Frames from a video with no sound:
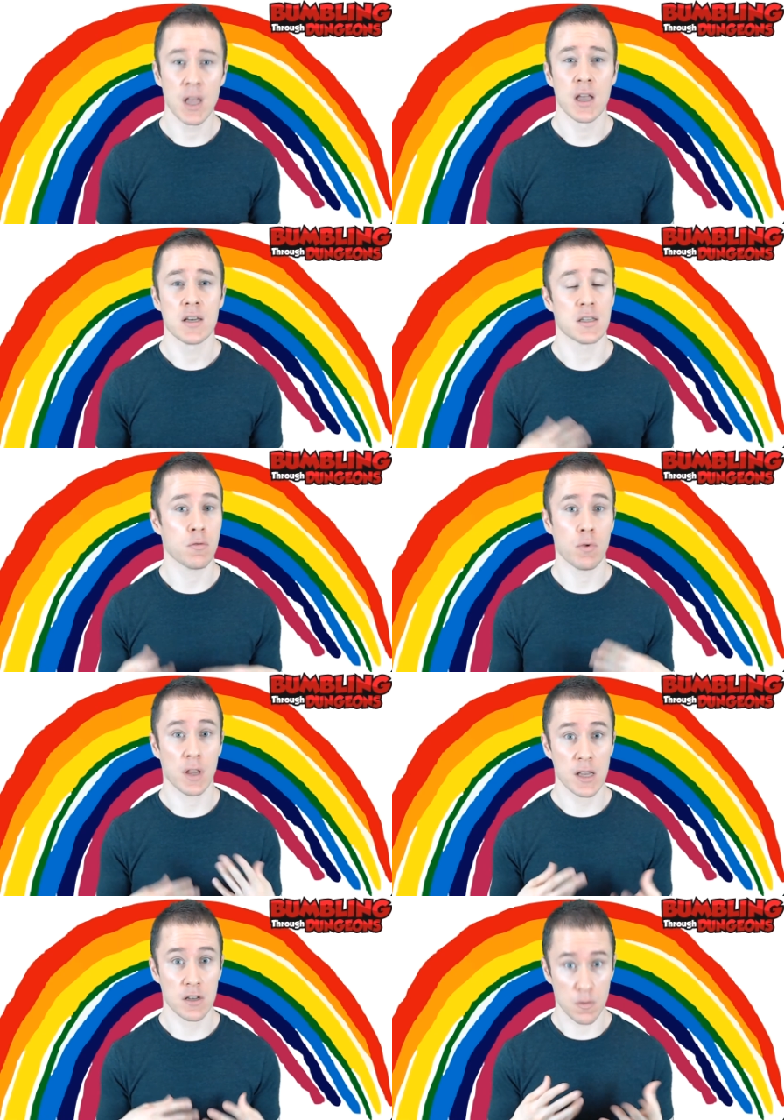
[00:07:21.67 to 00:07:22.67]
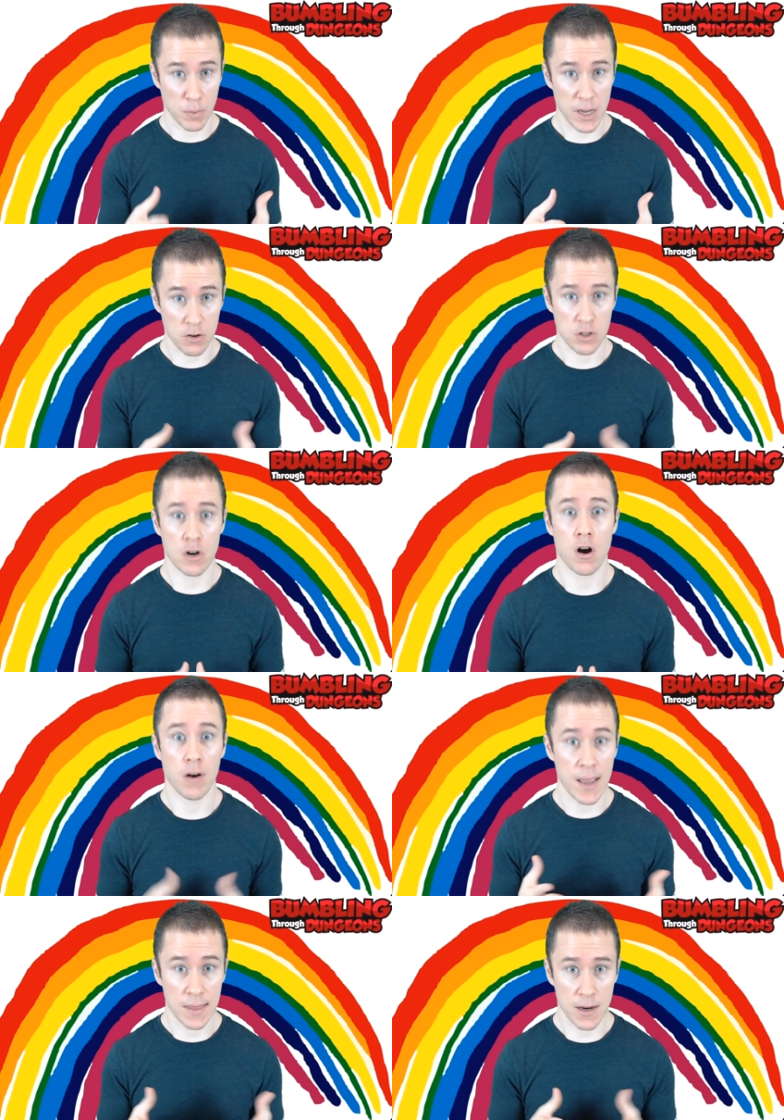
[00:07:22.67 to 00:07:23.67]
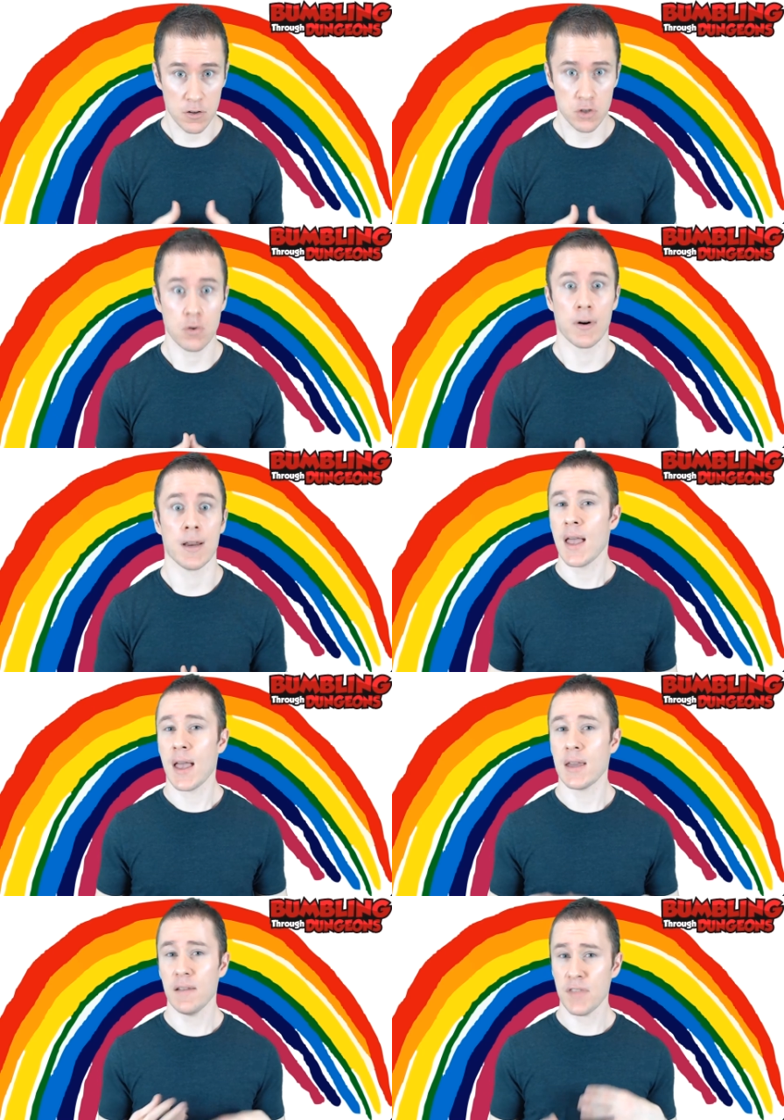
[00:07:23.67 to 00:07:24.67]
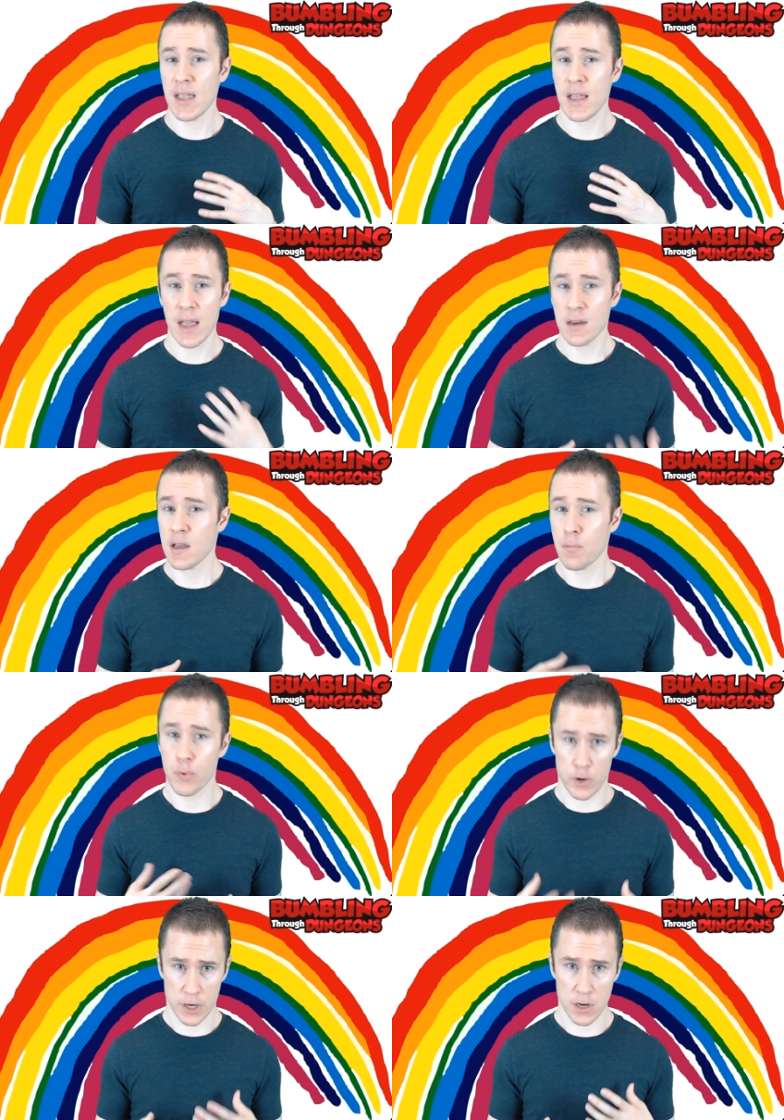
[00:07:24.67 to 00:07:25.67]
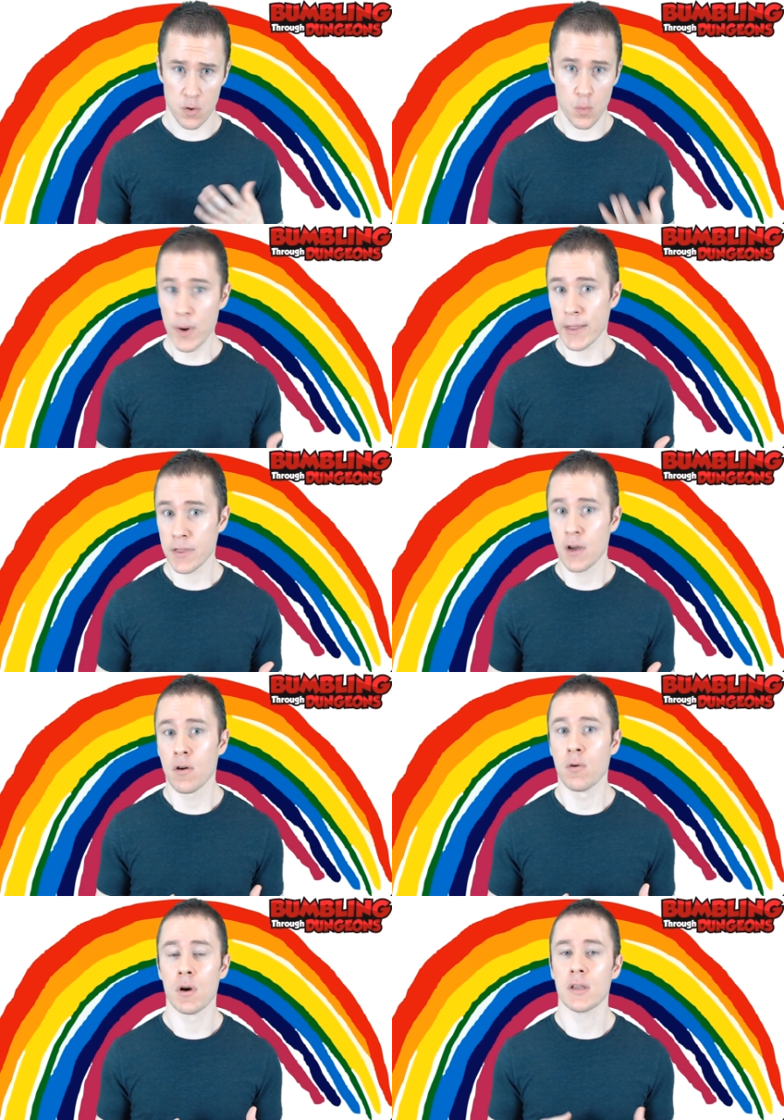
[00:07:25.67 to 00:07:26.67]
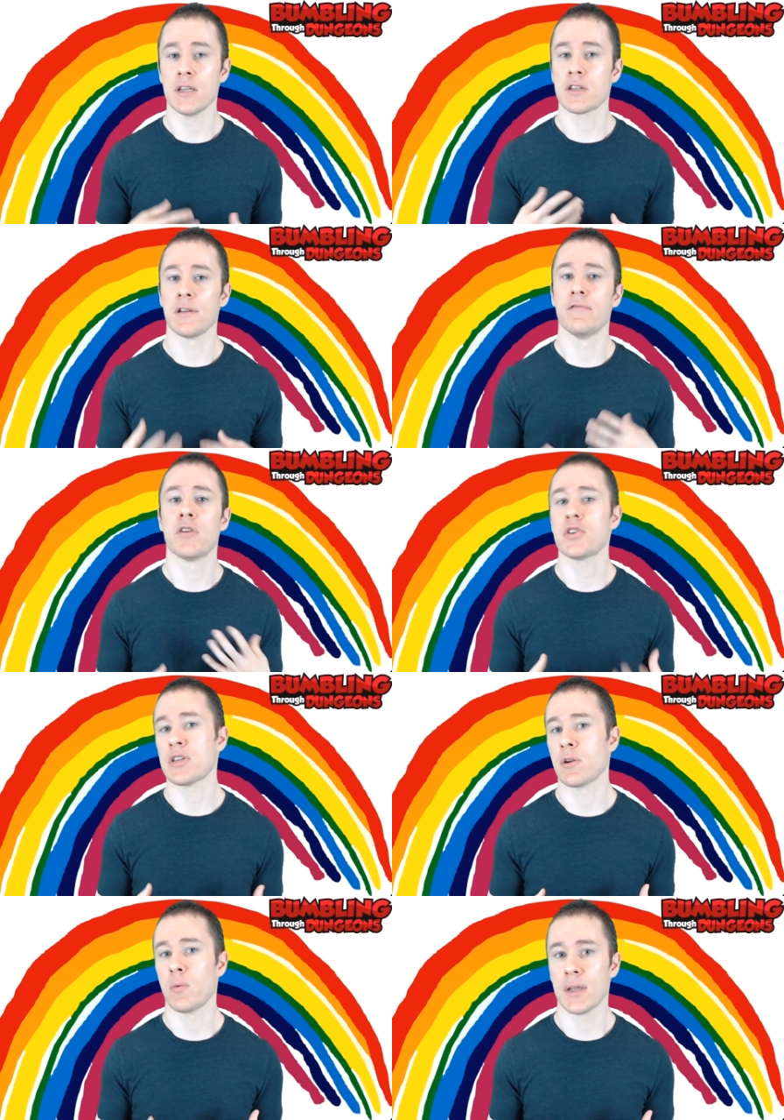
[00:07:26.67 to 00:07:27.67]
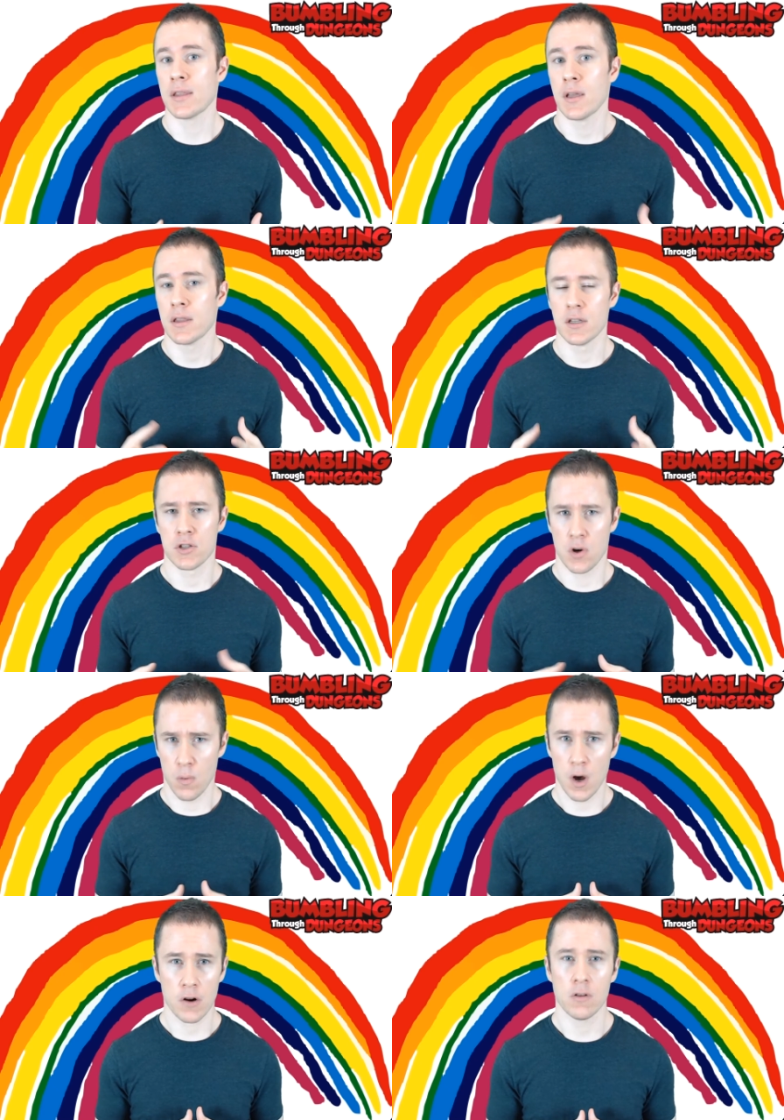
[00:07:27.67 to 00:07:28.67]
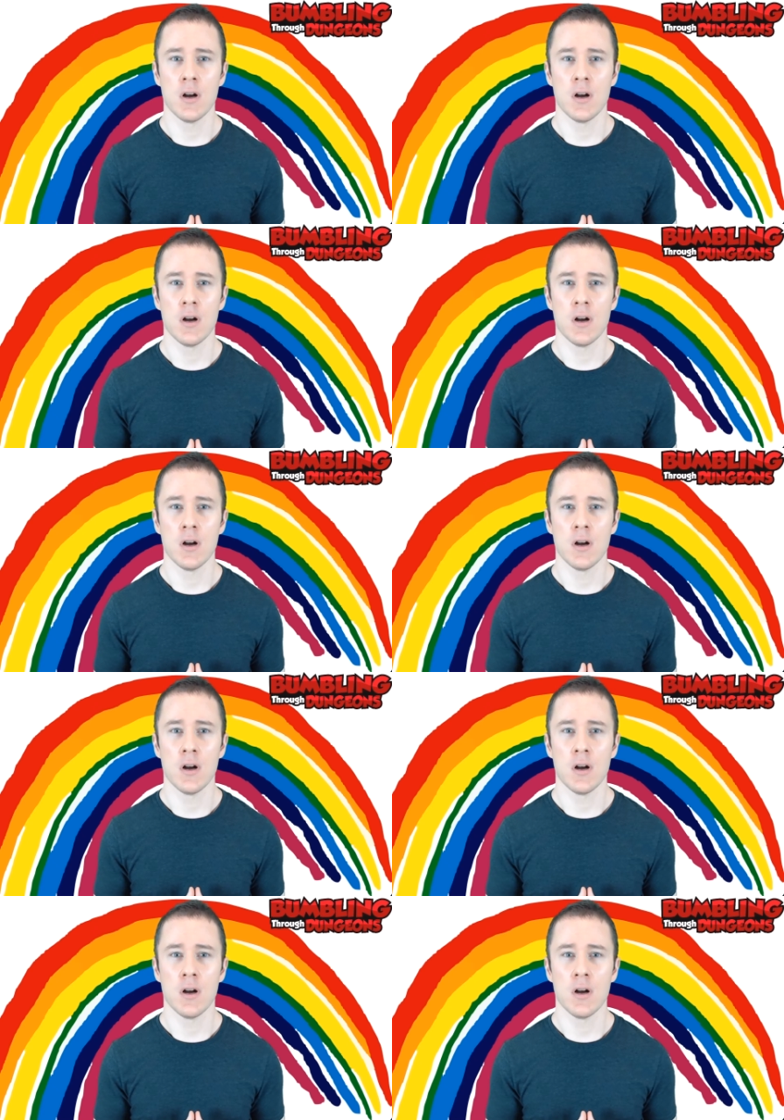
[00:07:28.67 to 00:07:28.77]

Does it relate to the players at all and their story? And if they end up working with, or at least conversing with, this couatl,